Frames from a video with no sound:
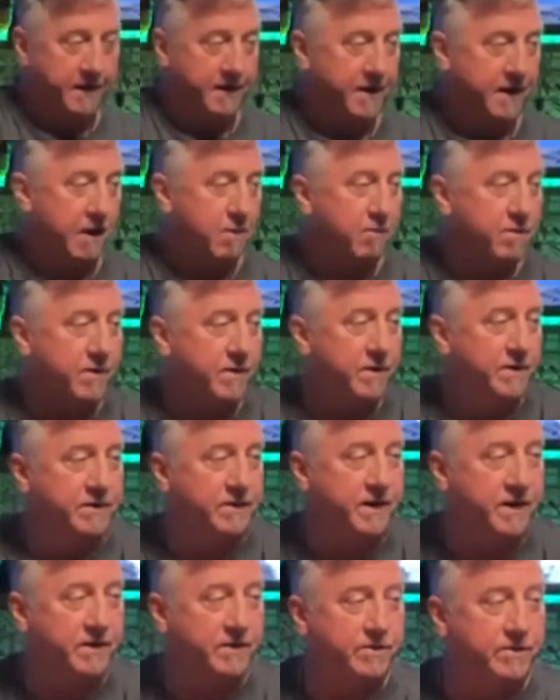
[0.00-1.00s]
Now we're going to
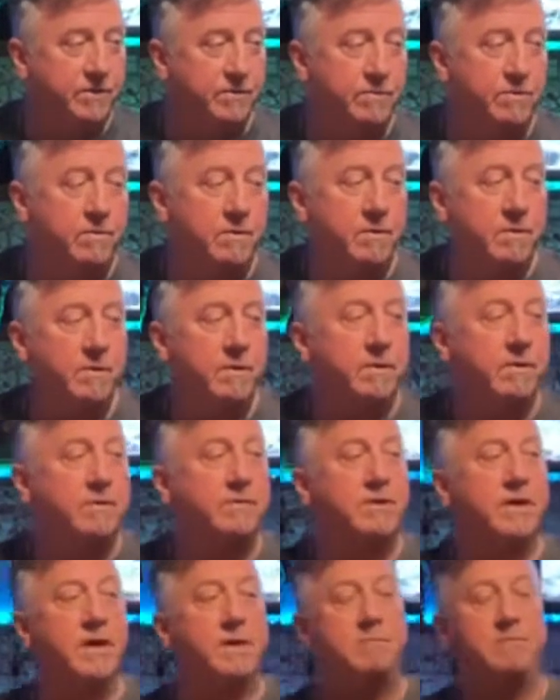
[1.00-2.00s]
take two
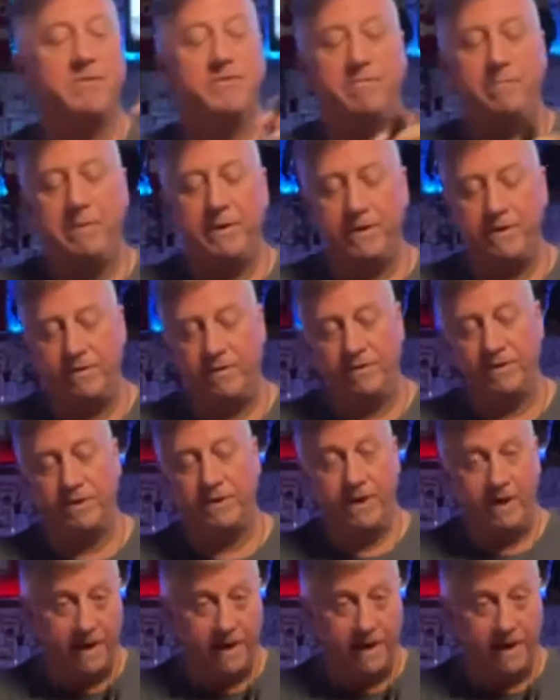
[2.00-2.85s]
types of bitters,